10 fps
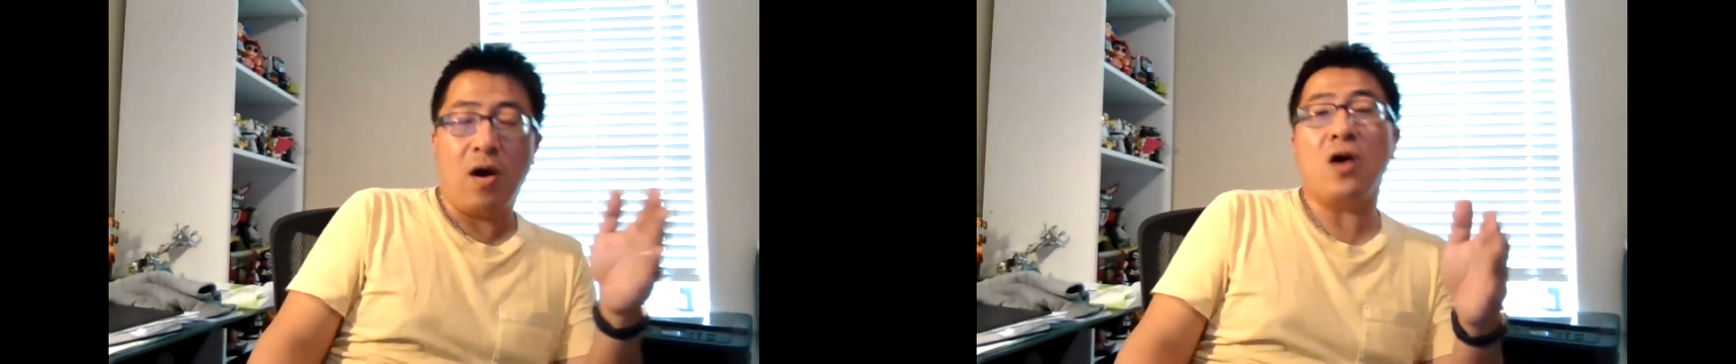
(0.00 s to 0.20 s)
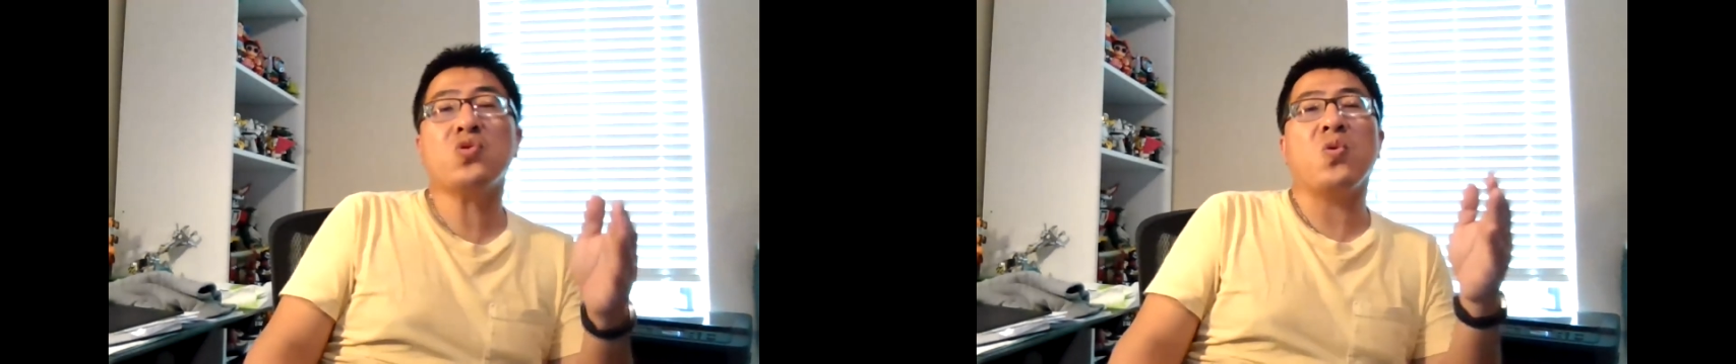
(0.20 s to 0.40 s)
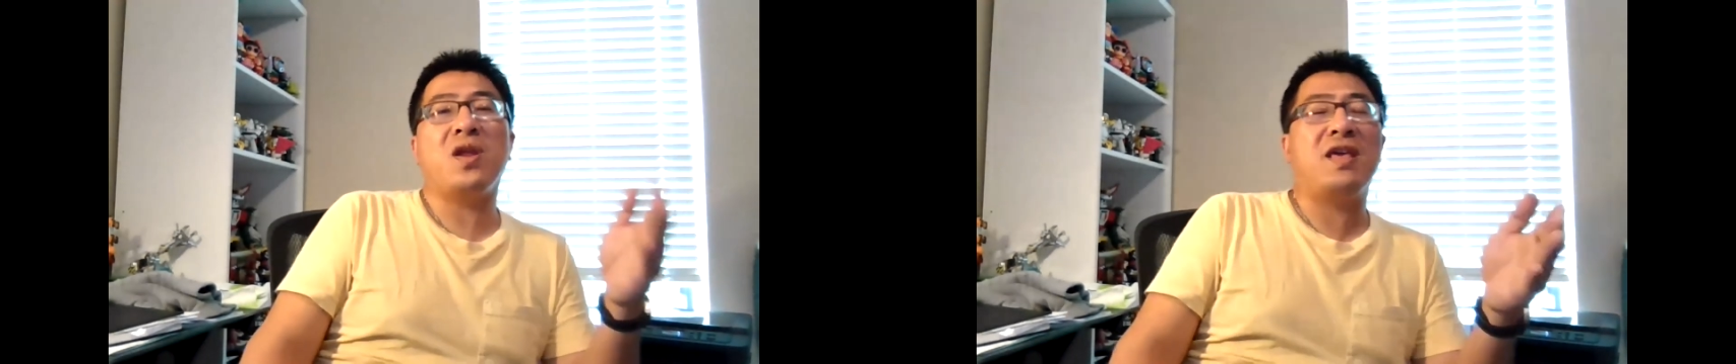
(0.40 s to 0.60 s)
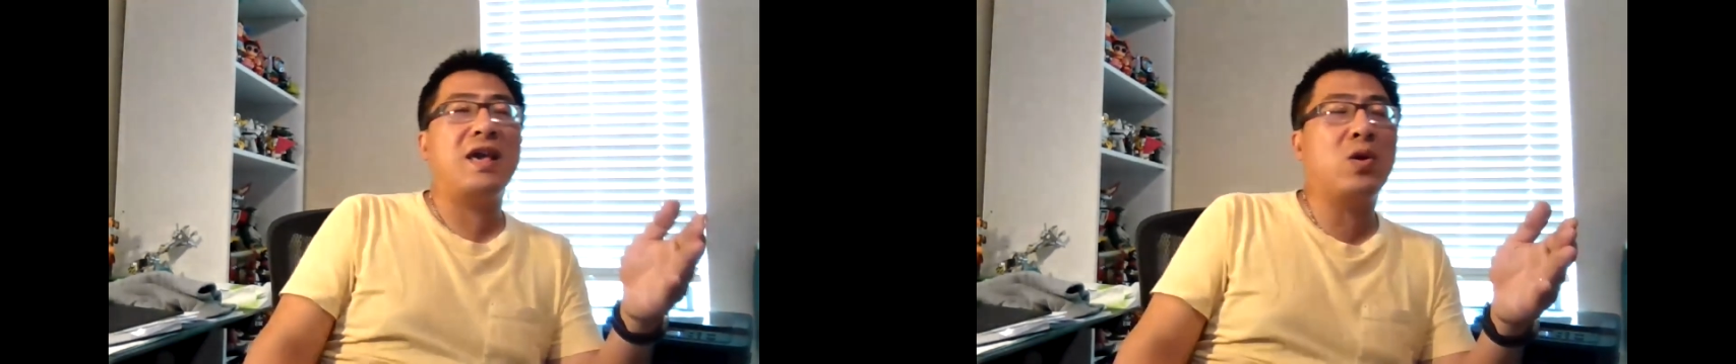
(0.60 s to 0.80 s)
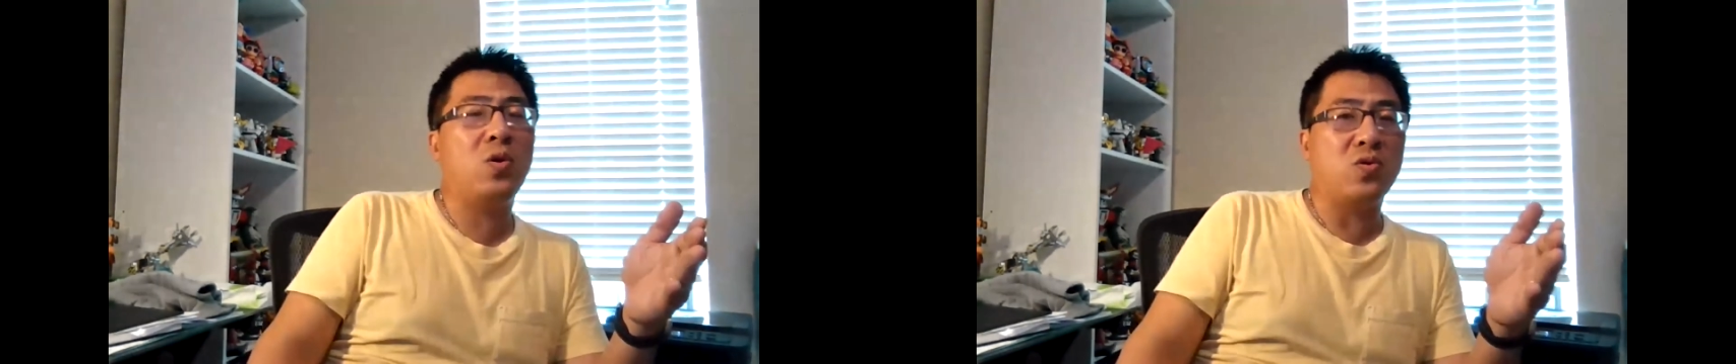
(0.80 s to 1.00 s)
Also, it
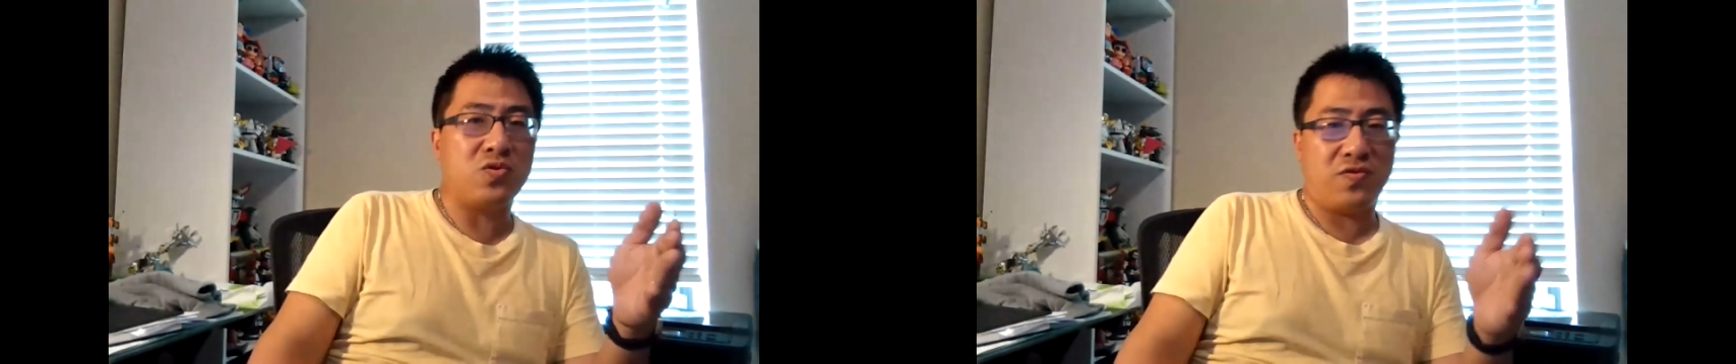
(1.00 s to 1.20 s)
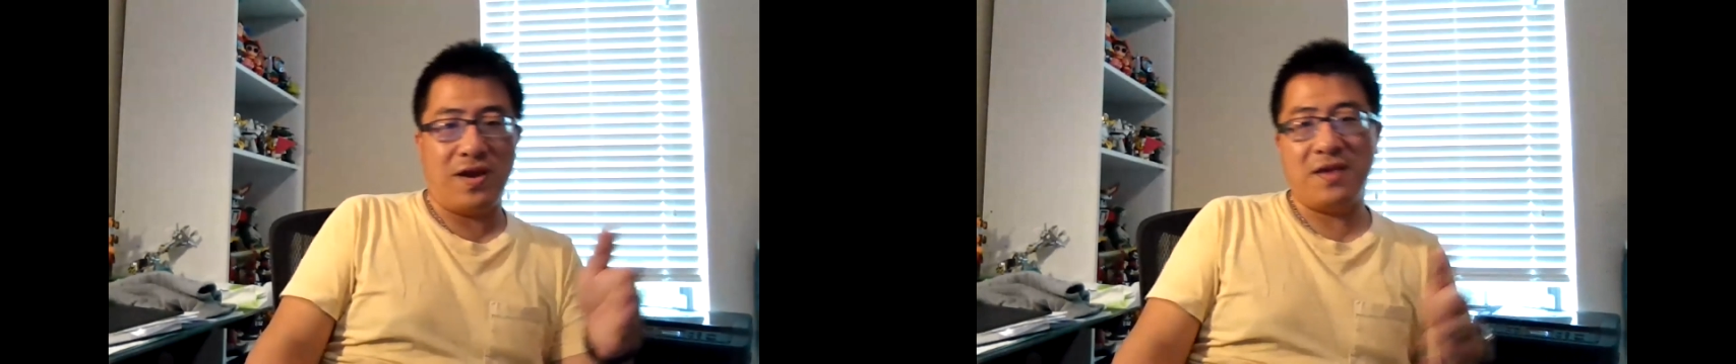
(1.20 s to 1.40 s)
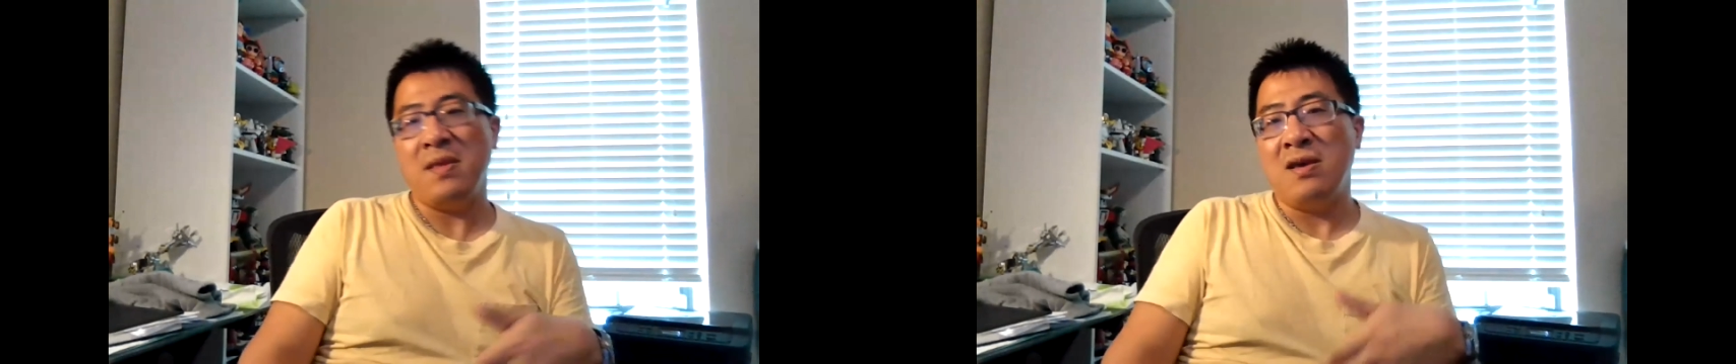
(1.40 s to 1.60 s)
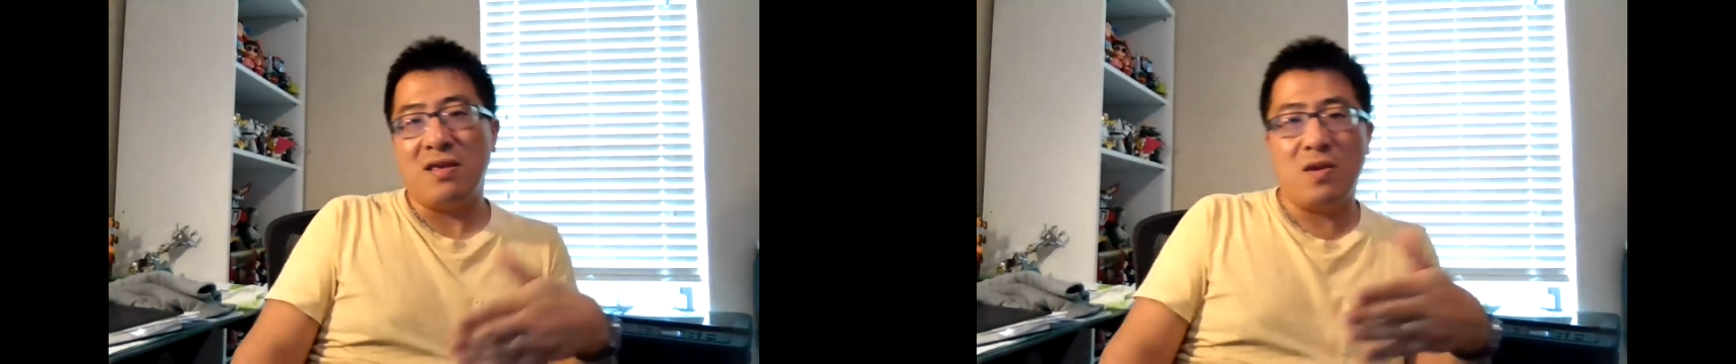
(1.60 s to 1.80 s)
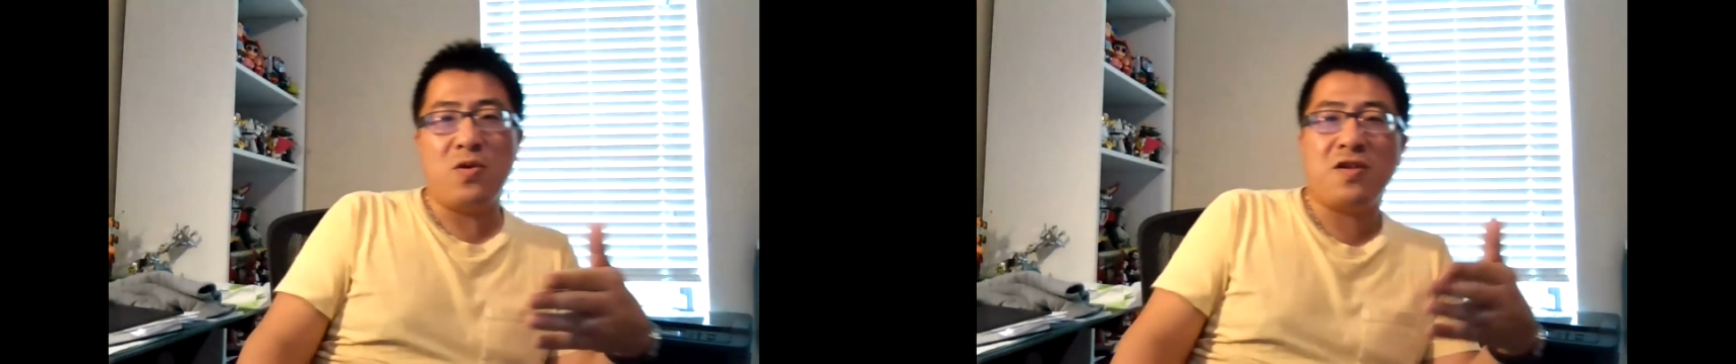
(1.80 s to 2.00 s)
includes, right?
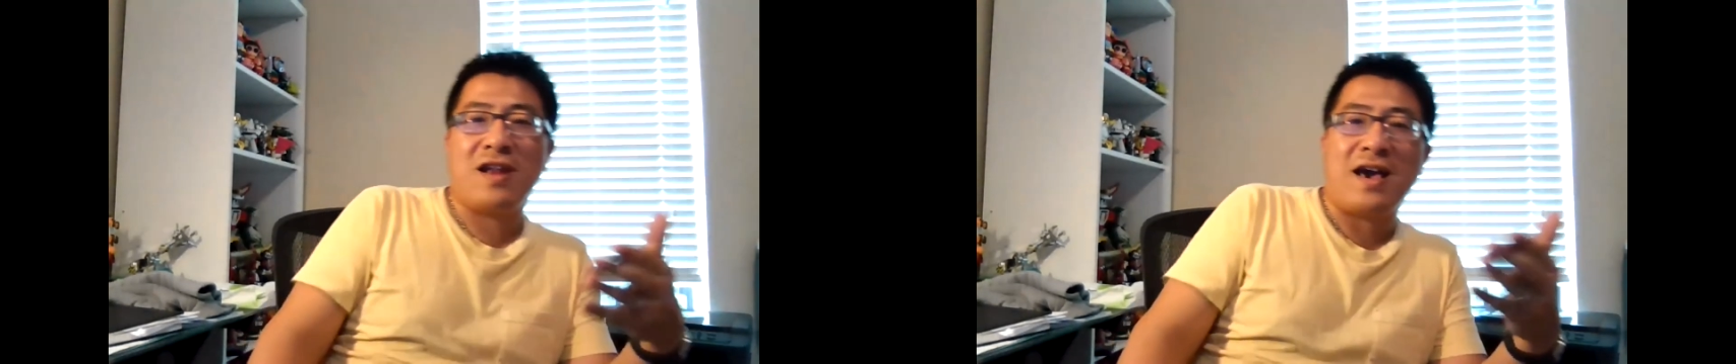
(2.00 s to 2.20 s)
You really